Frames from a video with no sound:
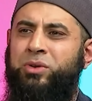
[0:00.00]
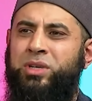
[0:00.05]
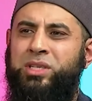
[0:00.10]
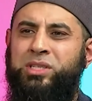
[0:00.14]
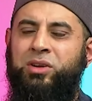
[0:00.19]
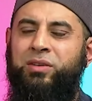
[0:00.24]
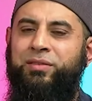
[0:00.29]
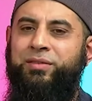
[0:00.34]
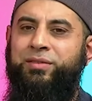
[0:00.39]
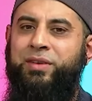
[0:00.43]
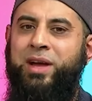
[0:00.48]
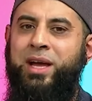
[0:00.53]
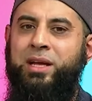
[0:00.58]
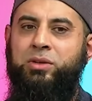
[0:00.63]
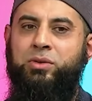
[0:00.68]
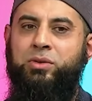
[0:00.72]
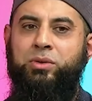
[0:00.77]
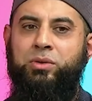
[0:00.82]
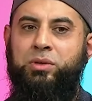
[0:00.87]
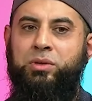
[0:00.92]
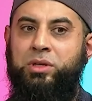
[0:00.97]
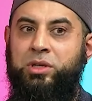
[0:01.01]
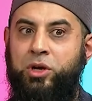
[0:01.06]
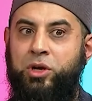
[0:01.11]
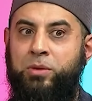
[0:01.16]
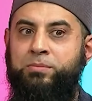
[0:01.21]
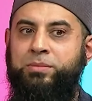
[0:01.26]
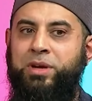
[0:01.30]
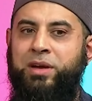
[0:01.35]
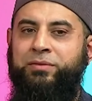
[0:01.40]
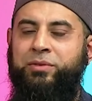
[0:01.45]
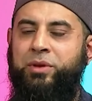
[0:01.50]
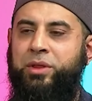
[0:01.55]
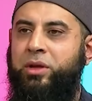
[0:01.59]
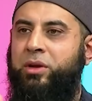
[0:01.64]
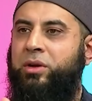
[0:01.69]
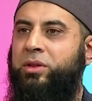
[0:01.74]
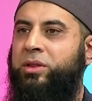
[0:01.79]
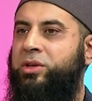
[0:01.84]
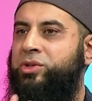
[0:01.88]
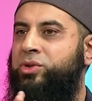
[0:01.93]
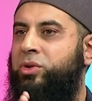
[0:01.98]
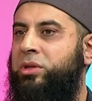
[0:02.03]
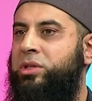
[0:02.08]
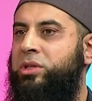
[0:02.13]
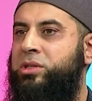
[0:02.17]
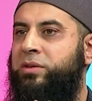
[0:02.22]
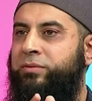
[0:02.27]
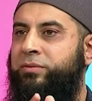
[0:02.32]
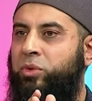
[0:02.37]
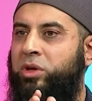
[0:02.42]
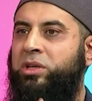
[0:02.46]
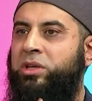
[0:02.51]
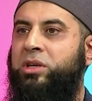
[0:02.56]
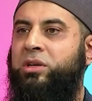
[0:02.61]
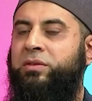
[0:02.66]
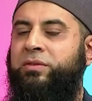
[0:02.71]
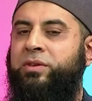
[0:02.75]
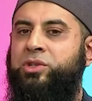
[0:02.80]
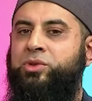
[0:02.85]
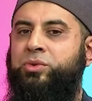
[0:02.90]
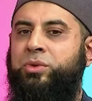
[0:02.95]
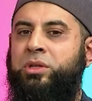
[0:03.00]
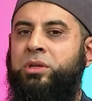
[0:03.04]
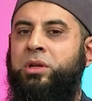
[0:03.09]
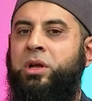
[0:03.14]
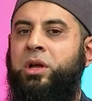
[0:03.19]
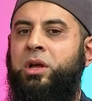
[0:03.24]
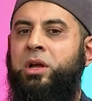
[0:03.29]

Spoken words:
It's not fair to dump everything on the shoulders of one individual,